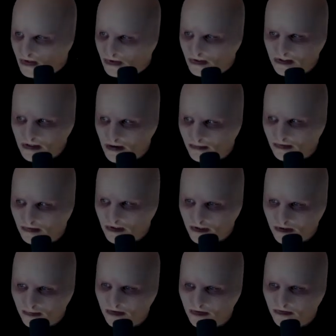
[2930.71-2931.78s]
This type of
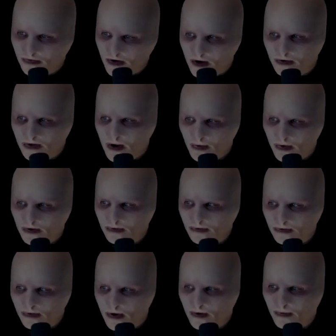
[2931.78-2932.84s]
thing can be found out on the
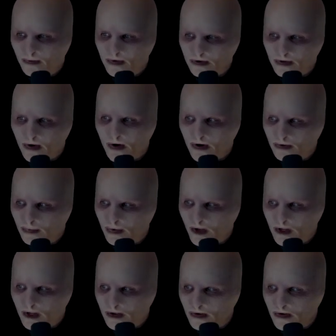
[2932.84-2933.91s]
long way, the hard
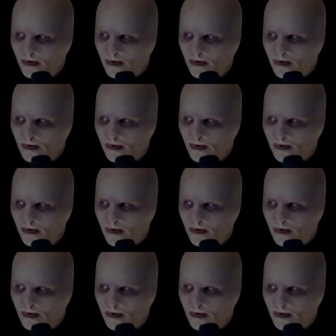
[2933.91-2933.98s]
way,